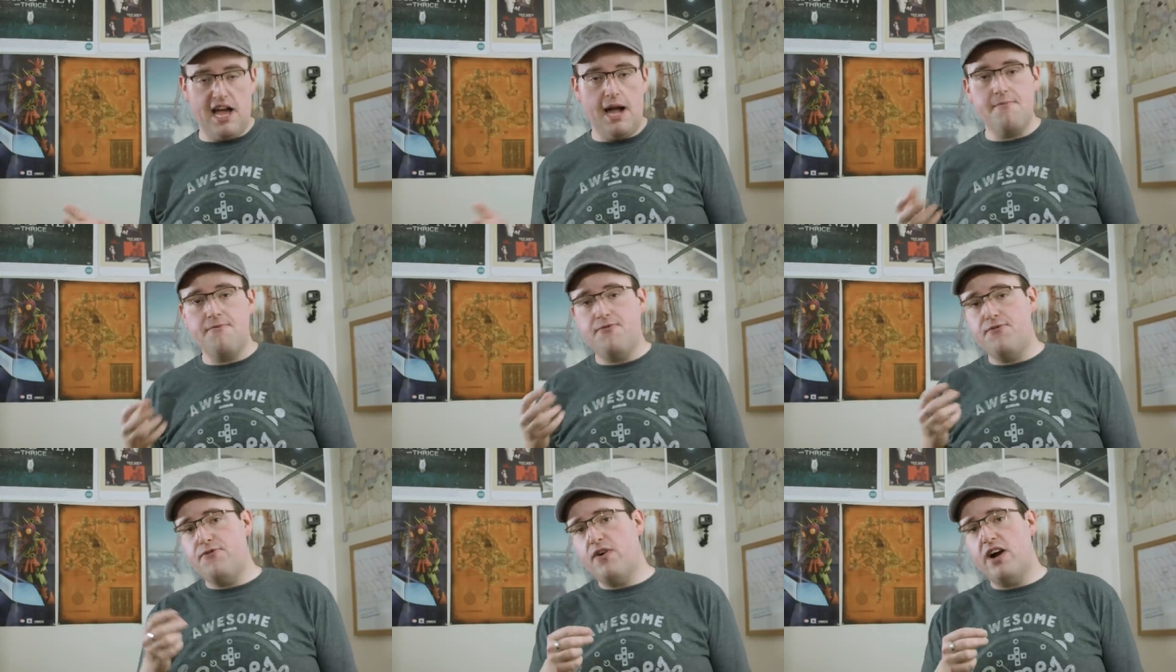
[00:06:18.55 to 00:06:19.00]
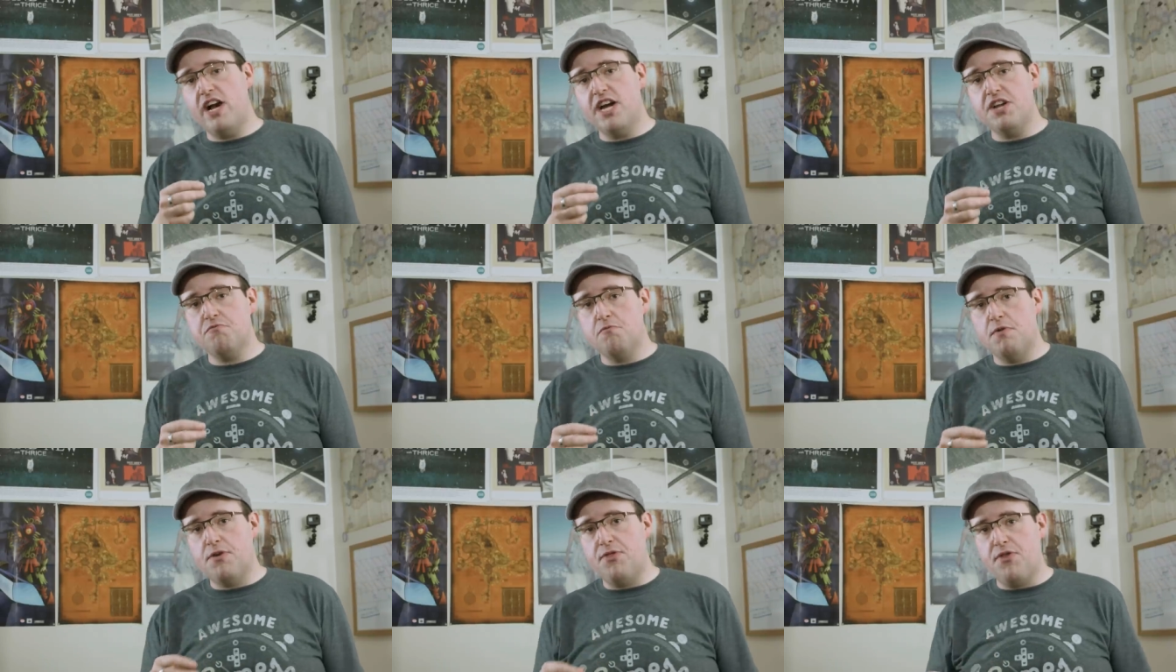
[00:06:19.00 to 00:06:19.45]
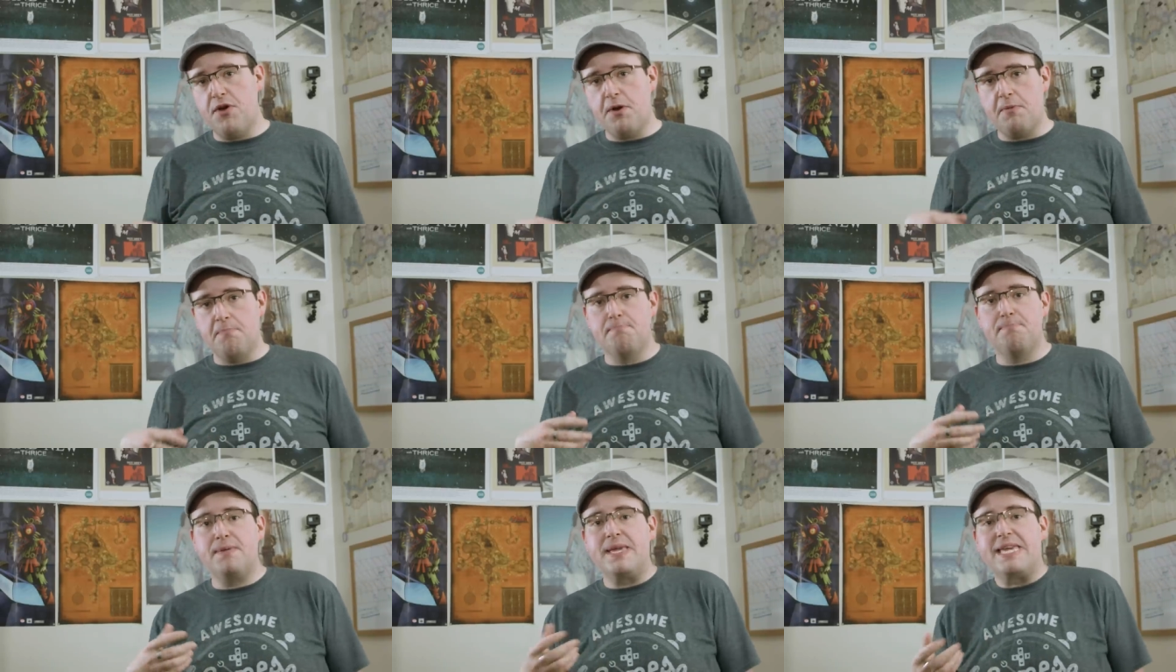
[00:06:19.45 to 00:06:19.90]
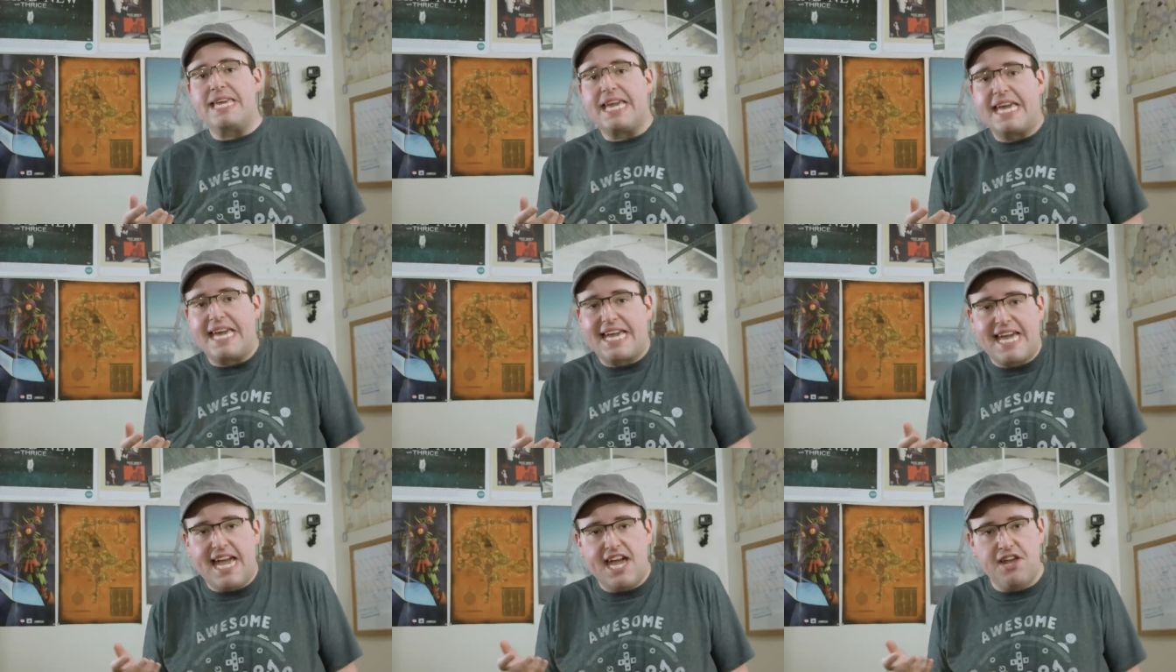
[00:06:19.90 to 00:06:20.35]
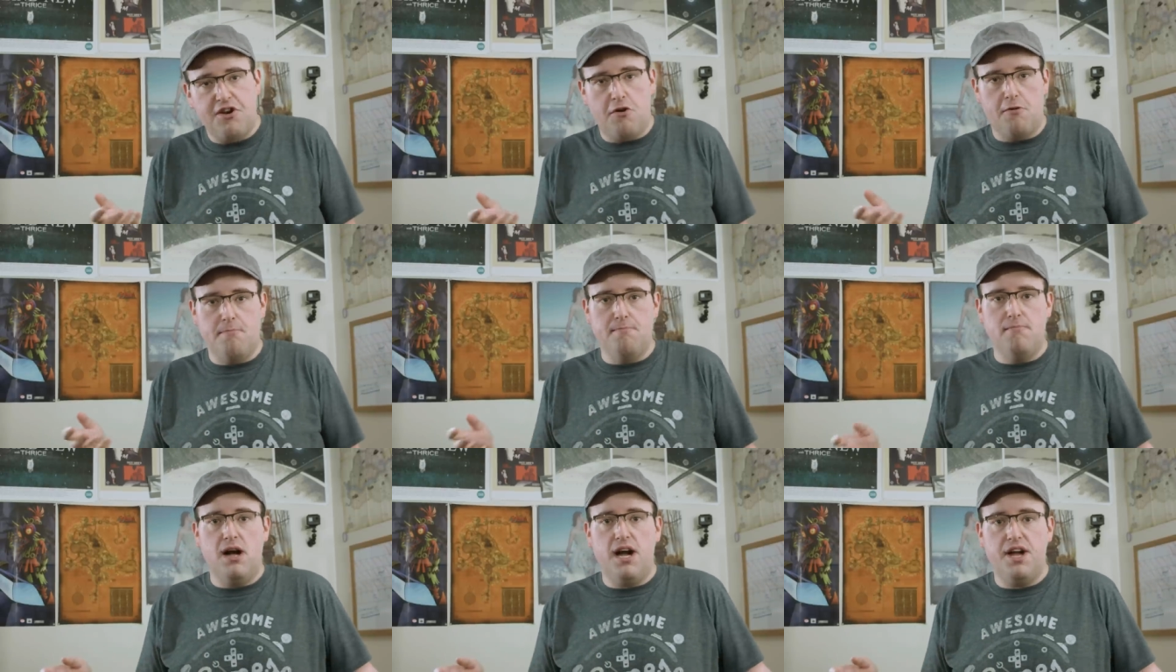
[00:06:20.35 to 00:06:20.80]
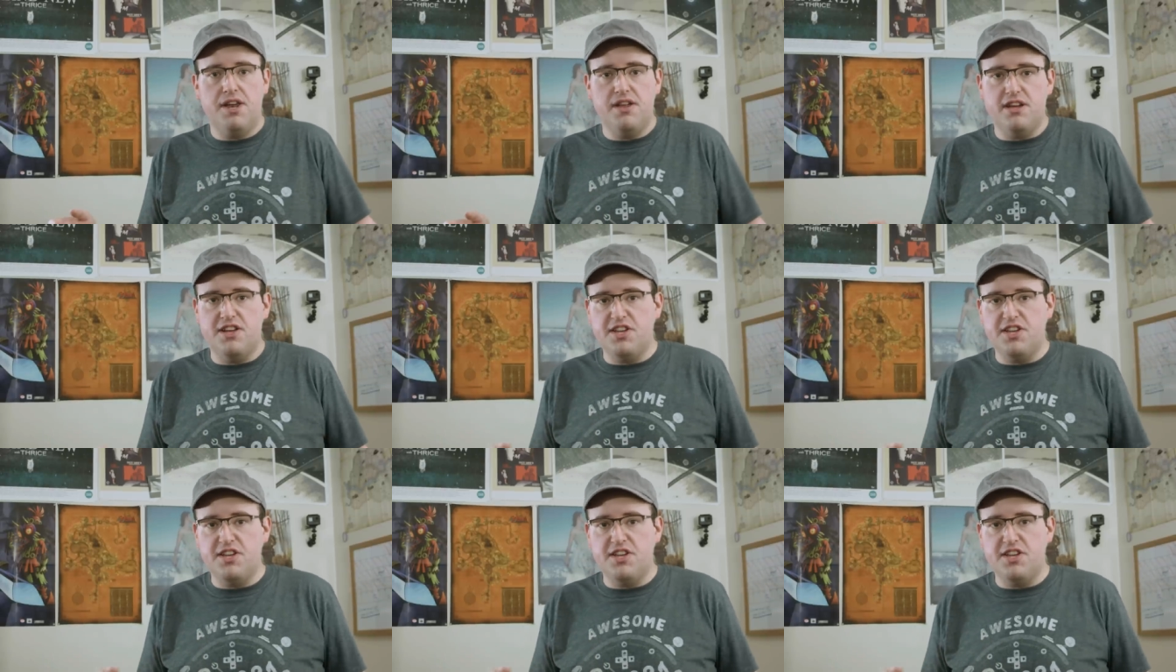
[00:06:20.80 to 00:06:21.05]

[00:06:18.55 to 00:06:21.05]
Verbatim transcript: I'm fine with there being an Armada,